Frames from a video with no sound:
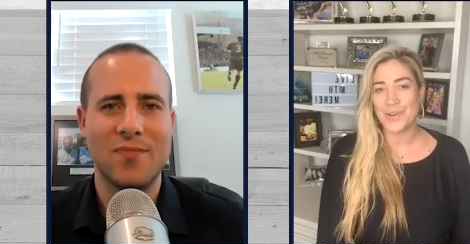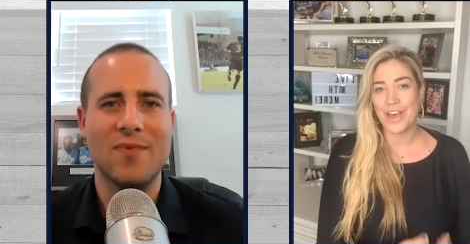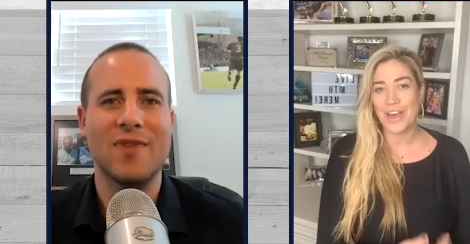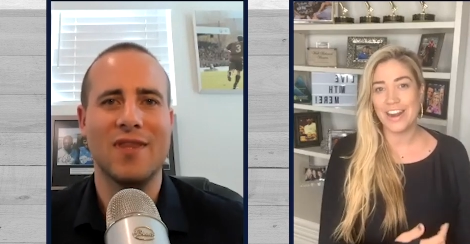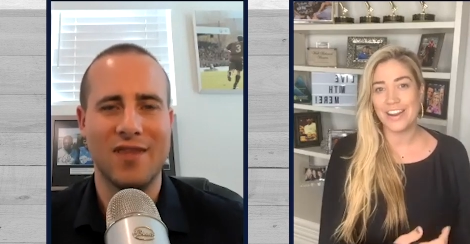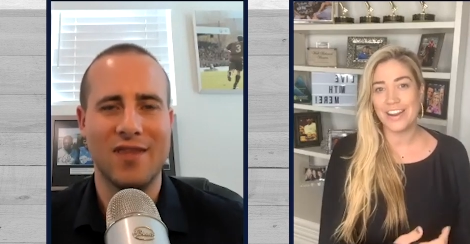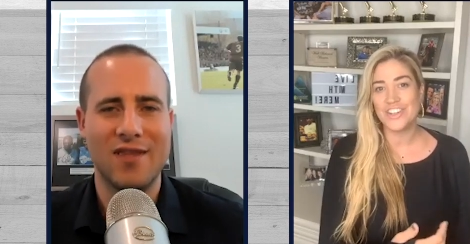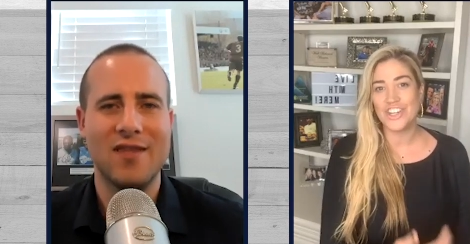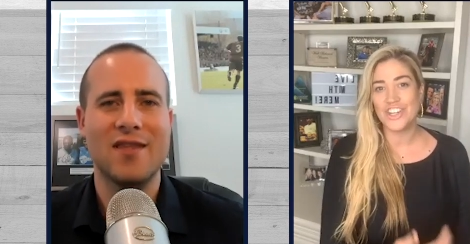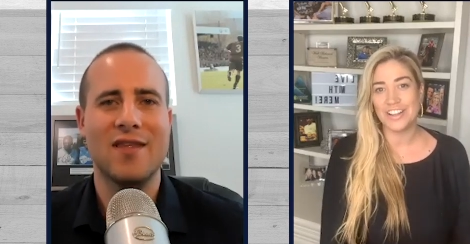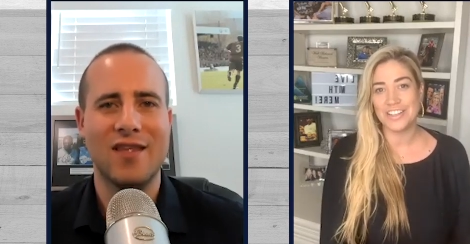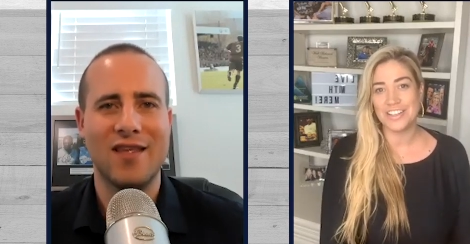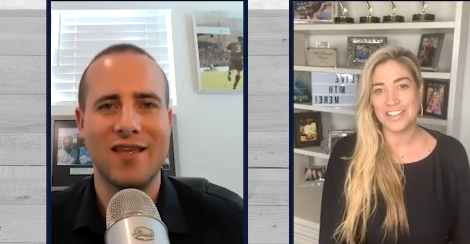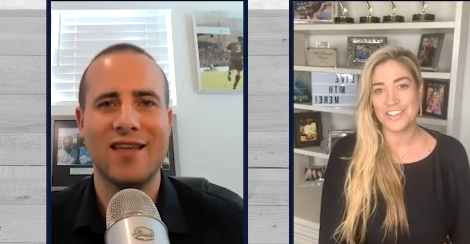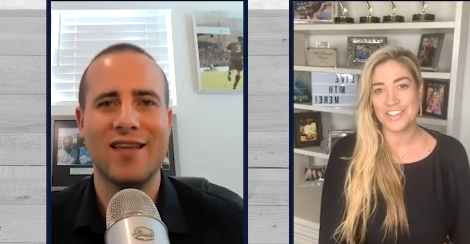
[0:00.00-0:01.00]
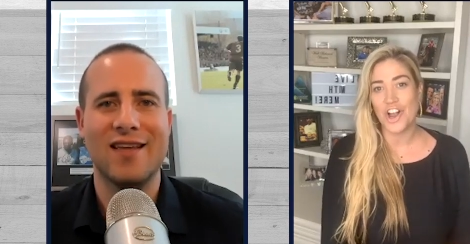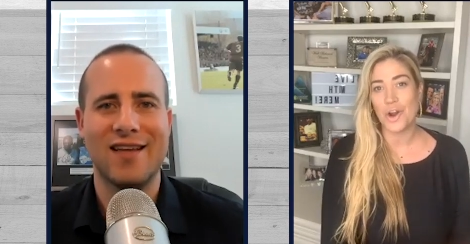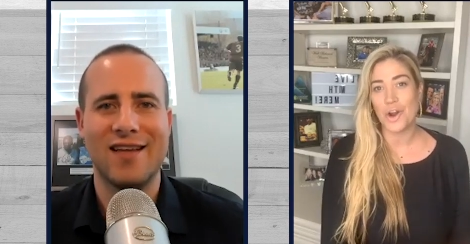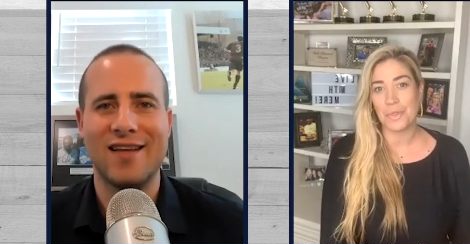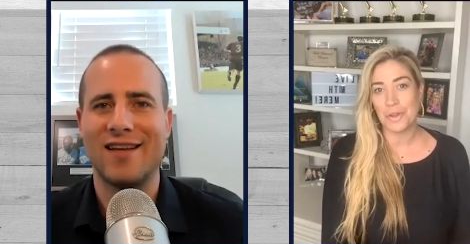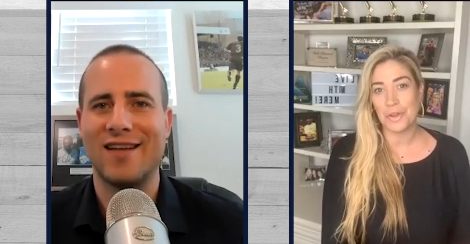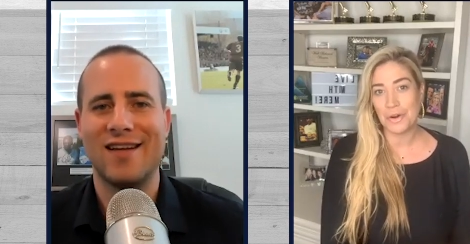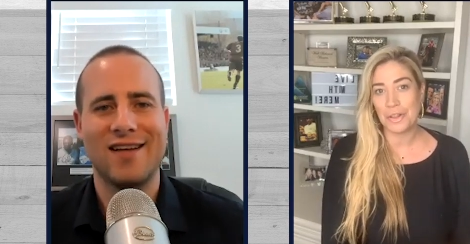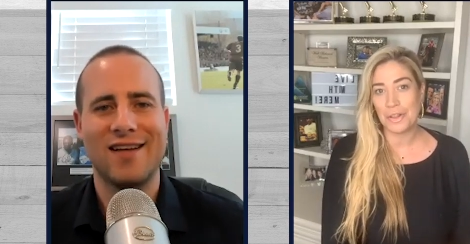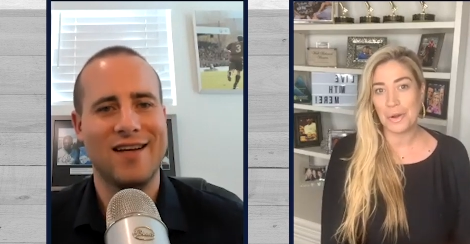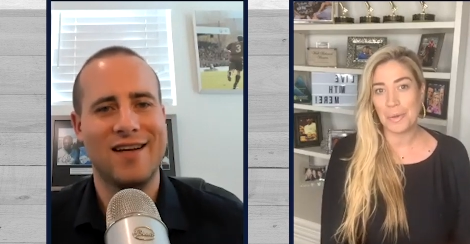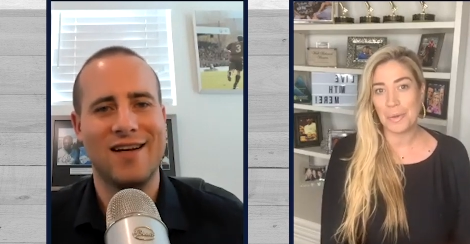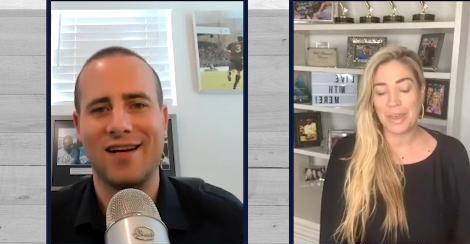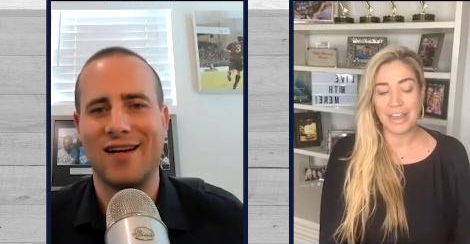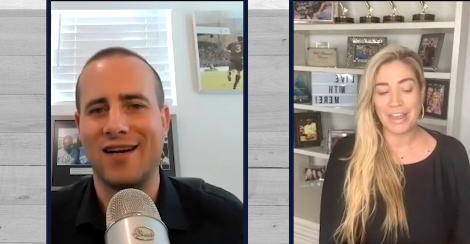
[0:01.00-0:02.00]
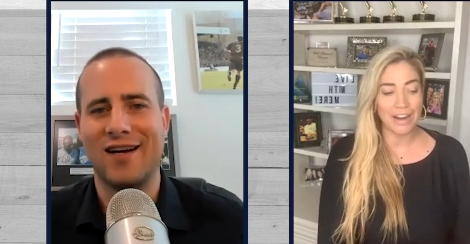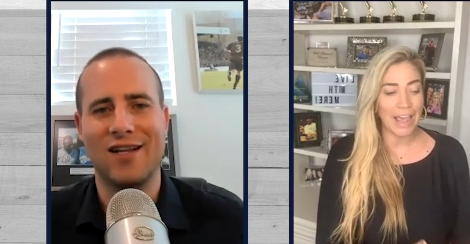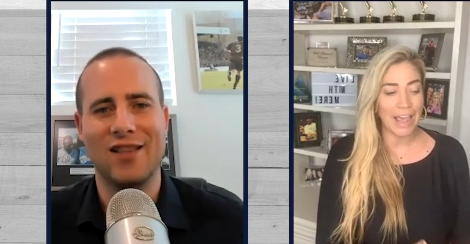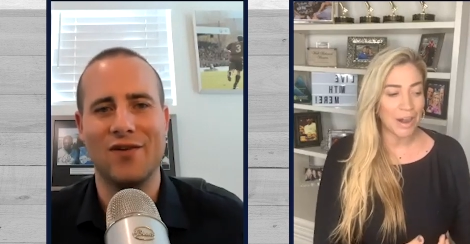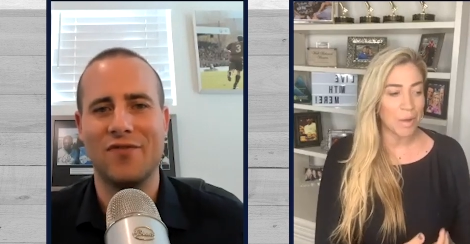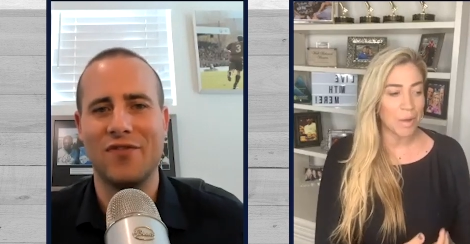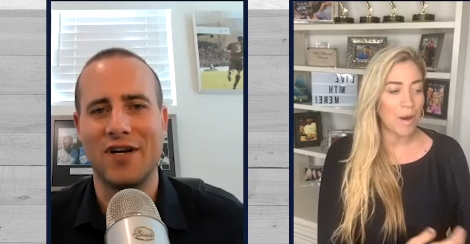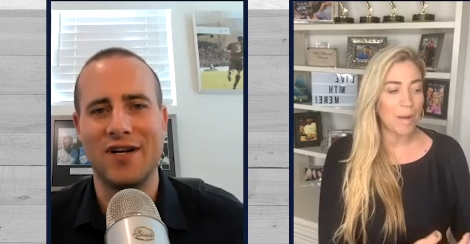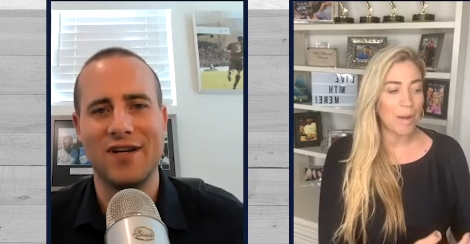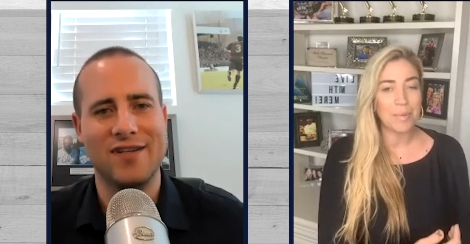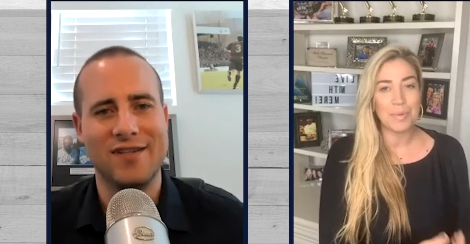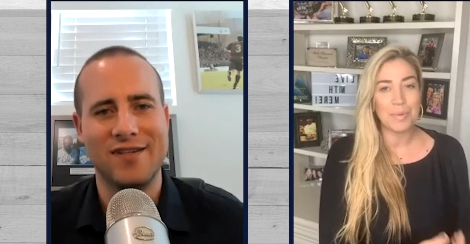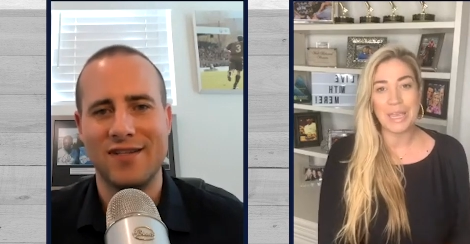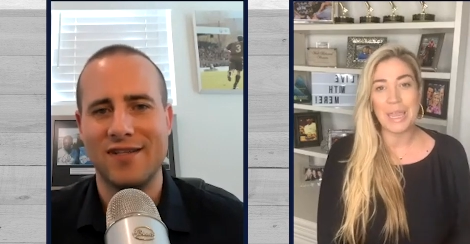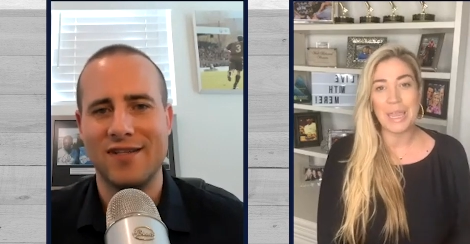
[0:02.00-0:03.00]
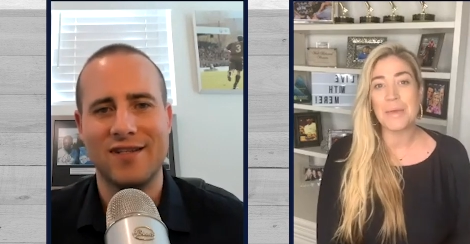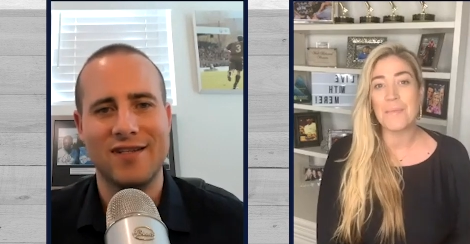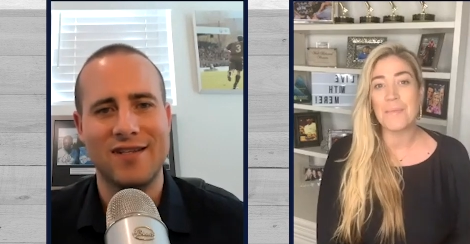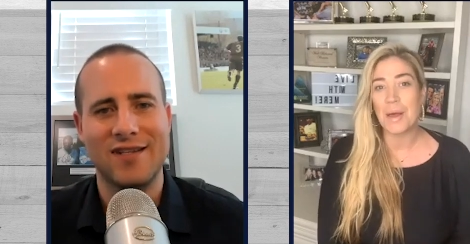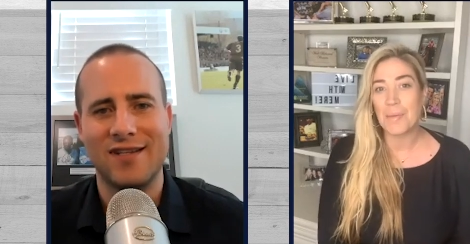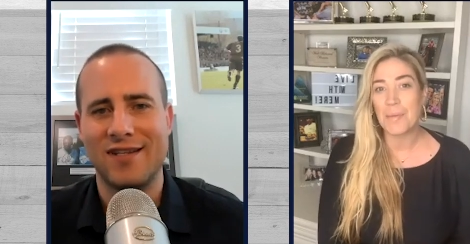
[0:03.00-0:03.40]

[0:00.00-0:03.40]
Speaker 1: So I had a chance to talk with her a little bit, and oh, I'll probably that. email